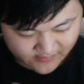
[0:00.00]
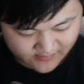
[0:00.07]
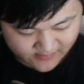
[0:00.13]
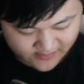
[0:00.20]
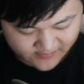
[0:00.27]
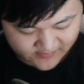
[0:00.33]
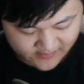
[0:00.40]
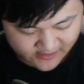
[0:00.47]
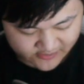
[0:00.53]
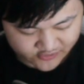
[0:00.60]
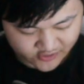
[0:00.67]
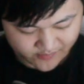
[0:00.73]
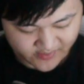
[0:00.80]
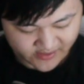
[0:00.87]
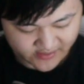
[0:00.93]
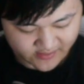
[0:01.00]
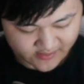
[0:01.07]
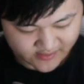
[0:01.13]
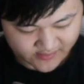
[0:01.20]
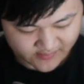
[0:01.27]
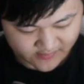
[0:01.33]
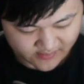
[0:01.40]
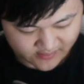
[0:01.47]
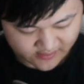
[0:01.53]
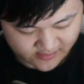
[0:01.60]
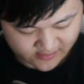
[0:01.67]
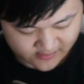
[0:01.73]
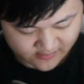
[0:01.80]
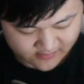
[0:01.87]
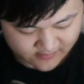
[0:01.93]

get the extra bit on the uh,